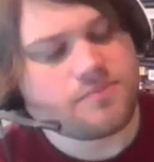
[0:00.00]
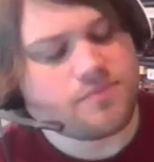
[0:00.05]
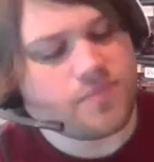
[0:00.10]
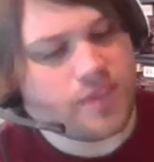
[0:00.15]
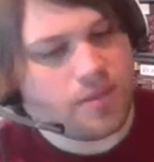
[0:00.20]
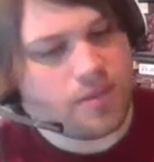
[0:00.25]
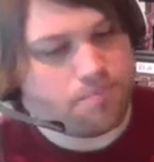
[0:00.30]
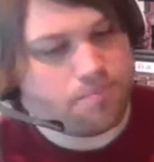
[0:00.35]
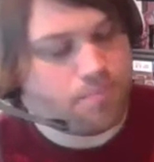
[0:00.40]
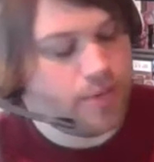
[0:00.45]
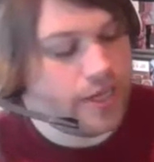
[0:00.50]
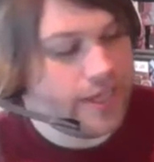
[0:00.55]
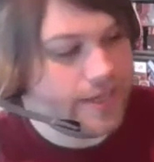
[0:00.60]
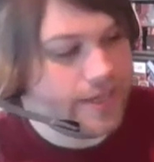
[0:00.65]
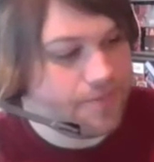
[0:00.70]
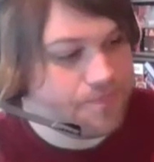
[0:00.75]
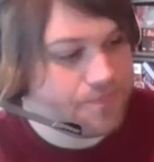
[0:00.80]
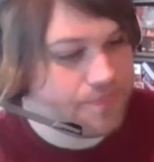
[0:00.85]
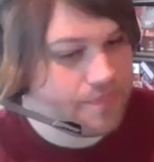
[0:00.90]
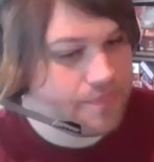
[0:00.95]
But
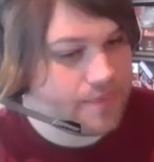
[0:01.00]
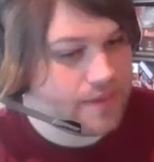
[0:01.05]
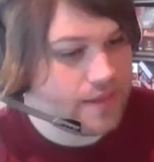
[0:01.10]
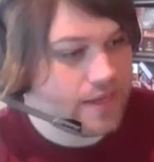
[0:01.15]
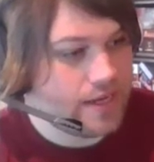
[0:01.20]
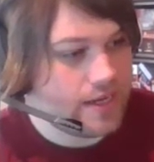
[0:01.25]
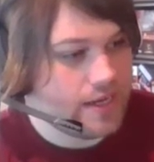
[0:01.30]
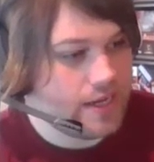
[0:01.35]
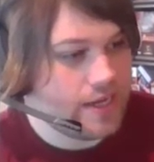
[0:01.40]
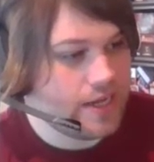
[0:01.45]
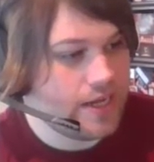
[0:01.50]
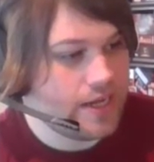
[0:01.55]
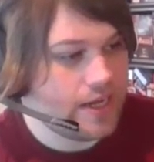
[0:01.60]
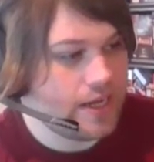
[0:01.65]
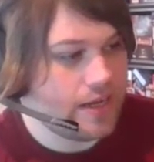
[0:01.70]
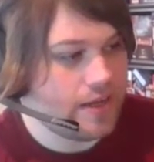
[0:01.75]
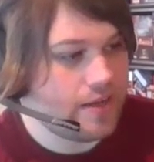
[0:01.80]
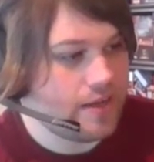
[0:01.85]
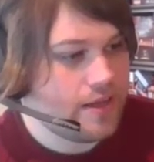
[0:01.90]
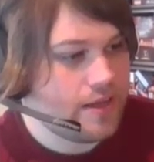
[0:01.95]

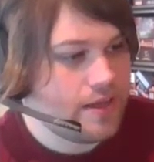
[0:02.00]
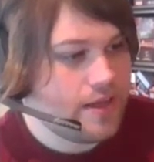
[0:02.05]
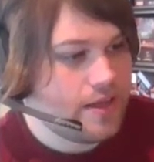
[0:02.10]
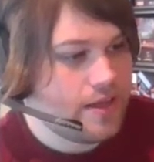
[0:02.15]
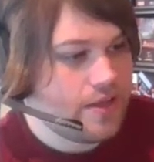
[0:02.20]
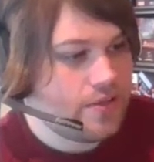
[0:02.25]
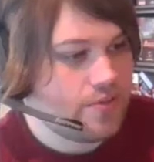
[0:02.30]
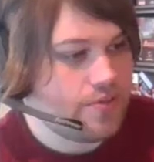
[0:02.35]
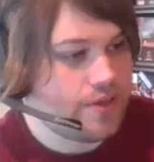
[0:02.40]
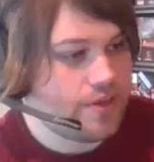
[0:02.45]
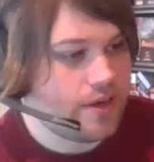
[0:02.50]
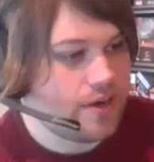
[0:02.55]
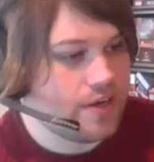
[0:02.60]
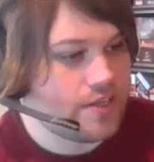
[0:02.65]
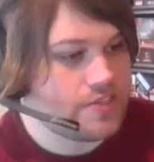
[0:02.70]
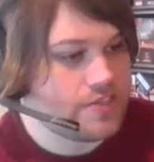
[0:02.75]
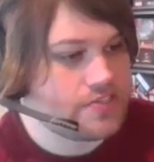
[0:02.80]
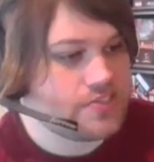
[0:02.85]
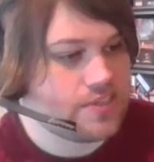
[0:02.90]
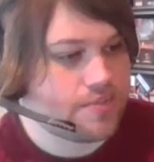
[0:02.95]
uh, there
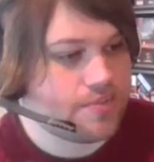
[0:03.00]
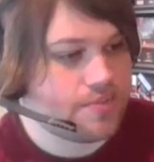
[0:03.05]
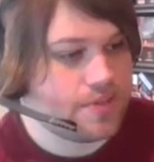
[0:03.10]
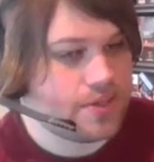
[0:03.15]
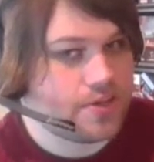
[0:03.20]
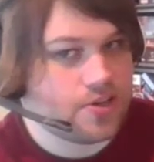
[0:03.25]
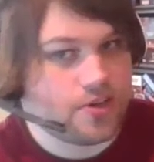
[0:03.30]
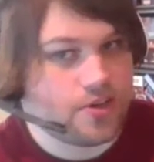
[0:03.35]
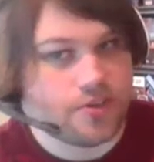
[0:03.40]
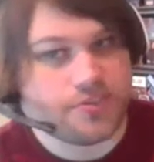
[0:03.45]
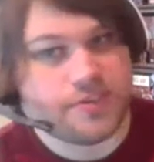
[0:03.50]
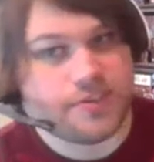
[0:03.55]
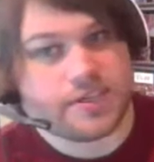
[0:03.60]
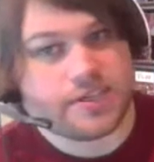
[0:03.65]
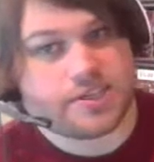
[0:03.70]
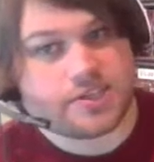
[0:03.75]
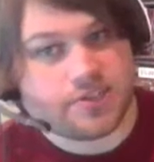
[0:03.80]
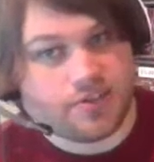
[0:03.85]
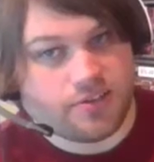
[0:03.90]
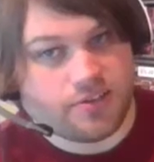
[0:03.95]
is something called the
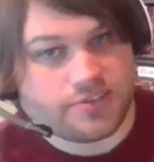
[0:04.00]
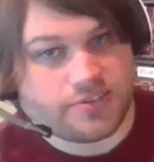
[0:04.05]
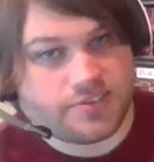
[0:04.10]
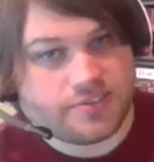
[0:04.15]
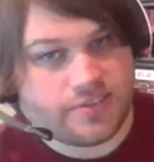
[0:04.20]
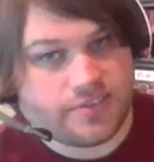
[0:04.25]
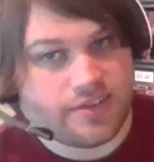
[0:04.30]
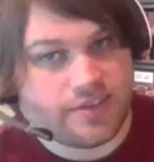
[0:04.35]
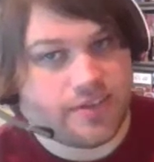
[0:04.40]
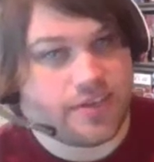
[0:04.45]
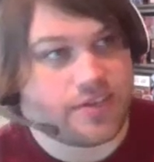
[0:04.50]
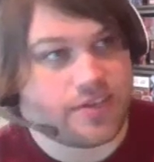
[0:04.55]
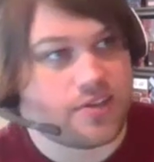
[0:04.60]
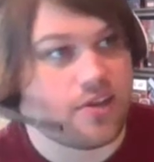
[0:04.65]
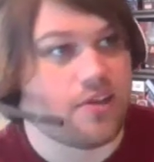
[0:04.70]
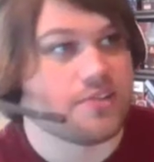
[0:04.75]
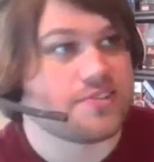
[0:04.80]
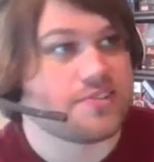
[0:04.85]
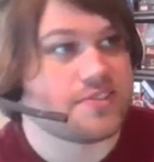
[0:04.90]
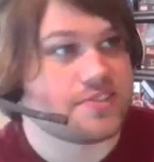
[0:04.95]
occult, and the
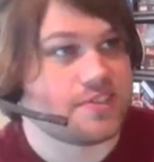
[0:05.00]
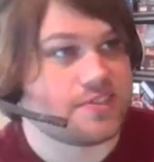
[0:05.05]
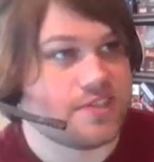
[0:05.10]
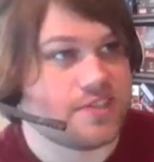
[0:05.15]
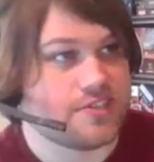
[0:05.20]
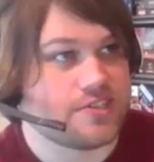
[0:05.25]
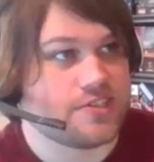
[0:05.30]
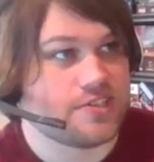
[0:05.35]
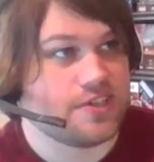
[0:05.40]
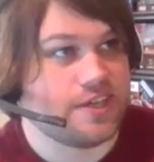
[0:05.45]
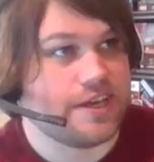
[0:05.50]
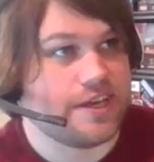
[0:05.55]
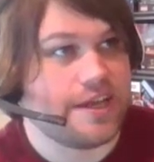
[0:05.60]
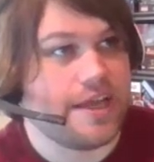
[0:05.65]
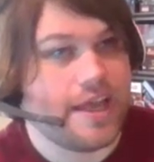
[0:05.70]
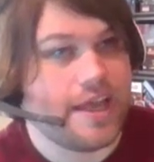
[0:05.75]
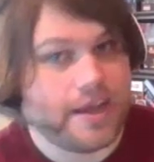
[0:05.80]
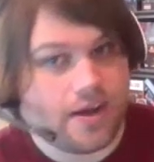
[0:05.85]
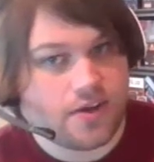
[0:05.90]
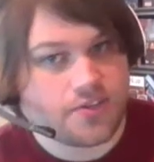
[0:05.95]
occult is essentially an
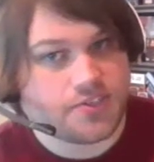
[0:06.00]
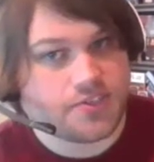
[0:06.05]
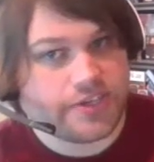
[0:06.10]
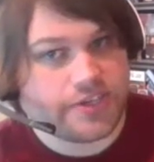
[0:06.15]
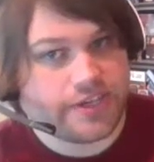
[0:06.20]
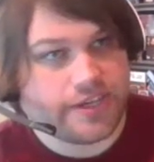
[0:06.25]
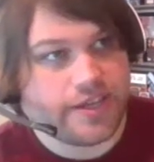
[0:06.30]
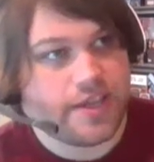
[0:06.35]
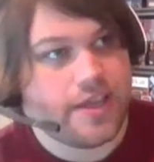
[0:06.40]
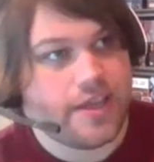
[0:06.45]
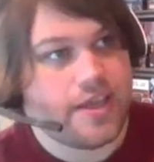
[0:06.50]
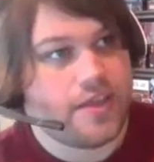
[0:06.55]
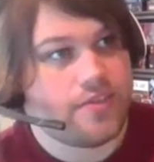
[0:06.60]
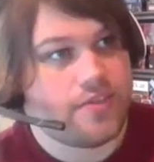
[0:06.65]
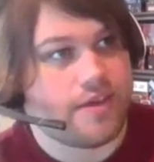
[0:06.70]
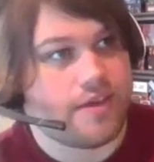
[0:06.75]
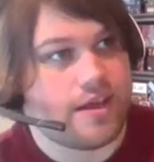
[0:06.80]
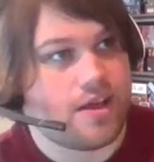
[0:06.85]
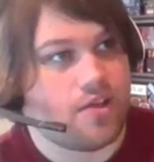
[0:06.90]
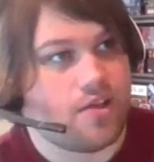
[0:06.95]
energy
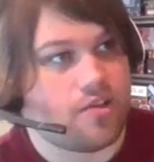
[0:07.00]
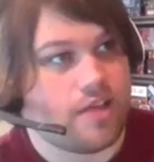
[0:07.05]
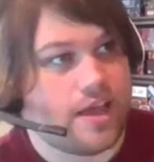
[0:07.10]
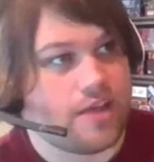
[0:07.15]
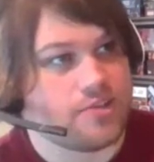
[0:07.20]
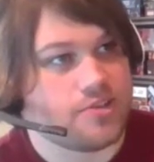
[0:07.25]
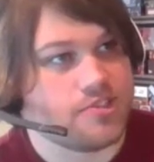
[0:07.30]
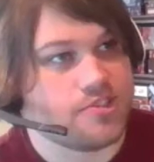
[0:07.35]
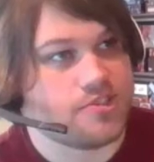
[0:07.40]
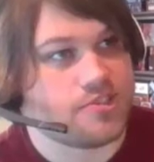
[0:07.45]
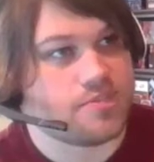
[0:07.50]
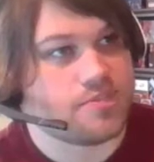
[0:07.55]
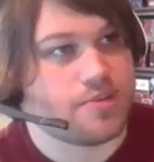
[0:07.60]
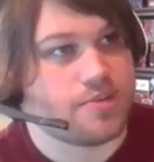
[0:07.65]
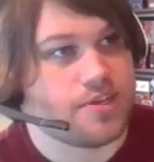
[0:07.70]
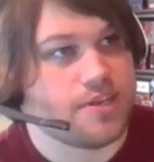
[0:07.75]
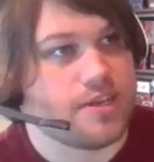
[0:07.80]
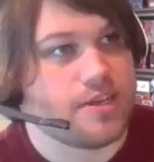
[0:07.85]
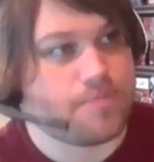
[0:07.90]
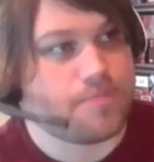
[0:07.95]
that allows you to
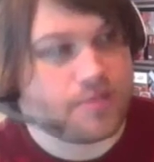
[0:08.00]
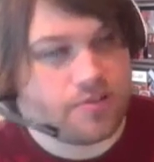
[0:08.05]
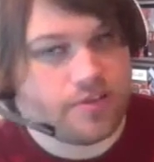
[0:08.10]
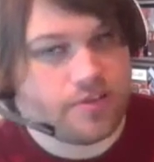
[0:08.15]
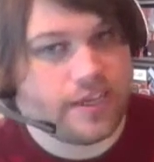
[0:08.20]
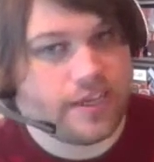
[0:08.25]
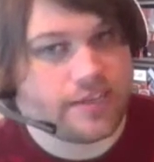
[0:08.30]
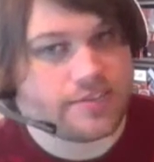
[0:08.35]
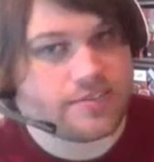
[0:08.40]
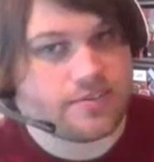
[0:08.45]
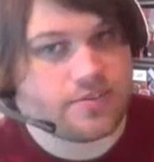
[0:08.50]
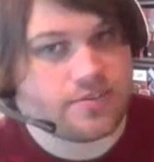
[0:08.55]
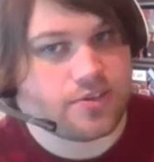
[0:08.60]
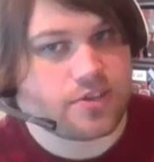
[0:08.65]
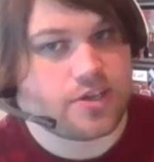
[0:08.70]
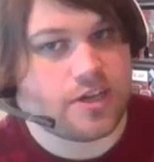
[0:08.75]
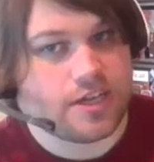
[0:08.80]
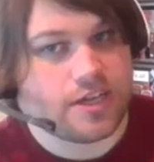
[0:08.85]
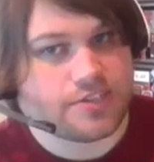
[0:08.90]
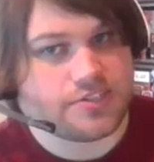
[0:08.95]
manipulate the
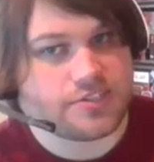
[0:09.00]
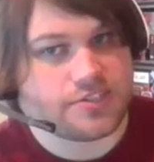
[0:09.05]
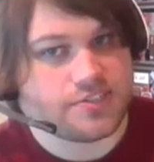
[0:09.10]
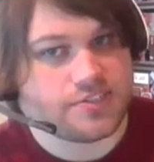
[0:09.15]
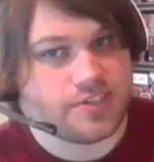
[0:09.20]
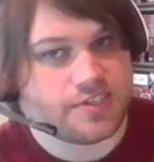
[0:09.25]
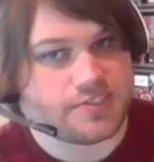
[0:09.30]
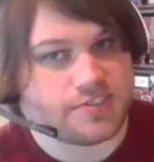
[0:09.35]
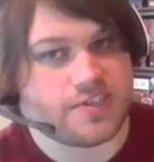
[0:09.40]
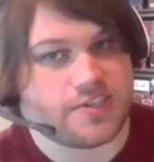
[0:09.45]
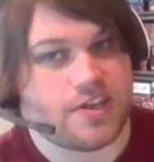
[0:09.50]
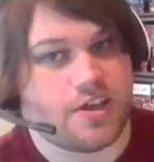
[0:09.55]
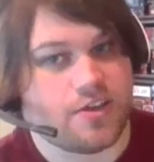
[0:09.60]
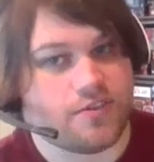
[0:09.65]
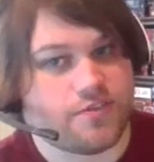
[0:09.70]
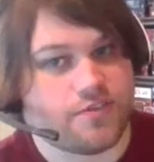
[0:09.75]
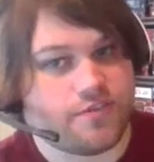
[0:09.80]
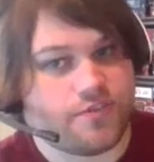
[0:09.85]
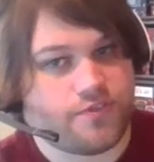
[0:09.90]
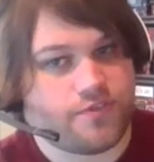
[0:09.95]
consciousness
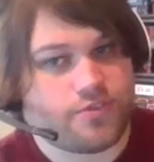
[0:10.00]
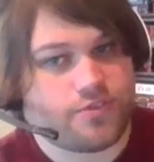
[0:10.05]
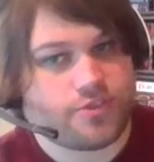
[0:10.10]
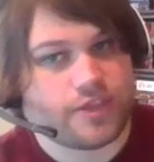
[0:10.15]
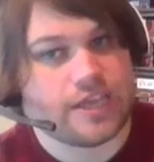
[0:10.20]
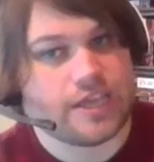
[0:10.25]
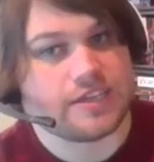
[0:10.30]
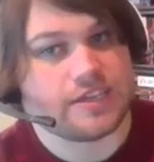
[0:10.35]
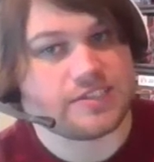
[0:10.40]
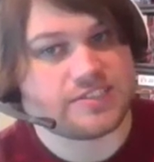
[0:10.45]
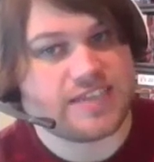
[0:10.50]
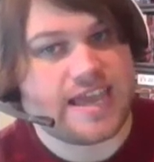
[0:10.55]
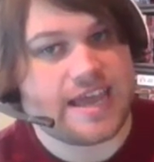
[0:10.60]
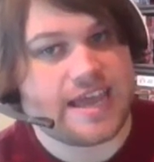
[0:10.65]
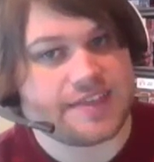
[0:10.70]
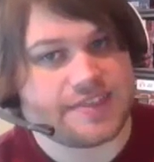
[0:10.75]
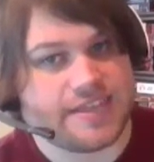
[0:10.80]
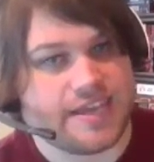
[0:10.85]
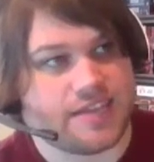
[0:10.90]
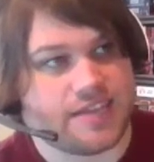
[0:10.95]
of things
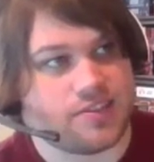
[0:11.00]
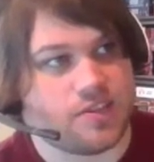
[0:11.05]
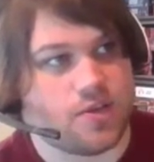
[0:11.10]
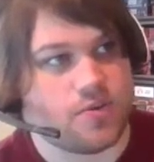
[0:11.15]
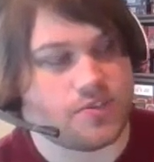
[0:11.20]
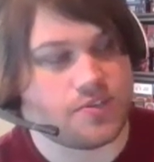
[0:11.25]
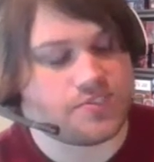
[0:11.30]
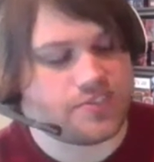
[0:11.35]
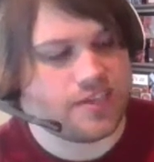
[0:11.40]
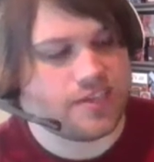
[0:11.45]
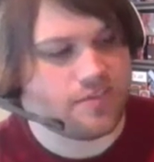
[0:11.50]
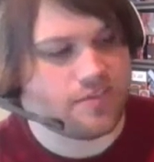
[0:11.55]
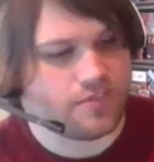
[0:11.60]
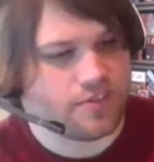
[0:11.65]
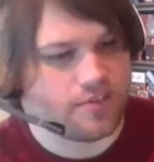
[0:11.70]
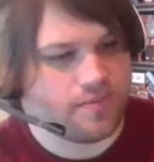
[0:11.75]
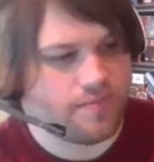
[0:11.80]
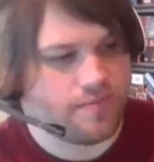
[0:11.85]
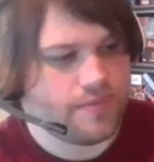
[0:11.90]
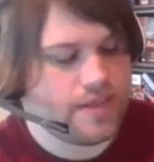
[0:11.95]
at that lowest
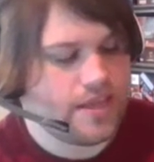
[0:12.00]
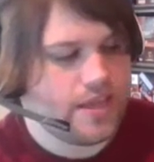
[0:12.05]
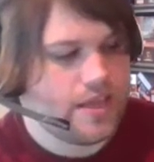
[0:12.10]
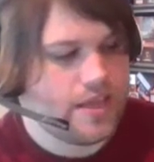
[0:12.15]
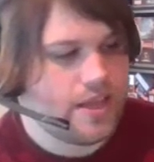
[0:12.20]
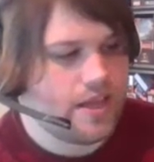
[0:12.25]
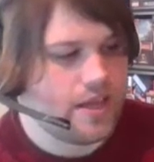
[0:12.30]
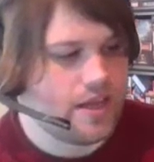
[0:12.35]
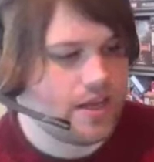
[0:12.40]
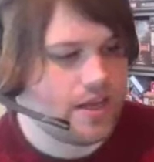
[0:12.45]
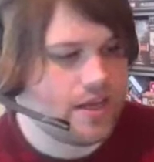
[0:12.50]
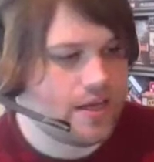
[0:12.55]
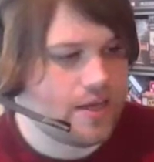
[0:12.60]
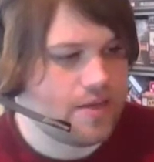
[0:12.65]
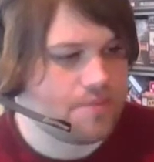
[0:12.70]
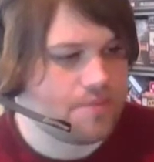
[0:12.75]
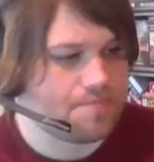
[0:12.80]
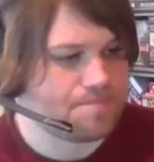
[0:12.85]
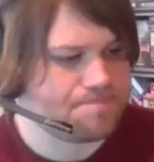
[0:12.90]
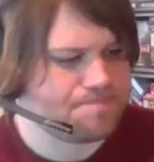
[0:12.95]
level.
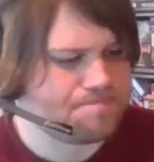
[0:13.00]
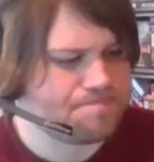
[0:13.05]
Um,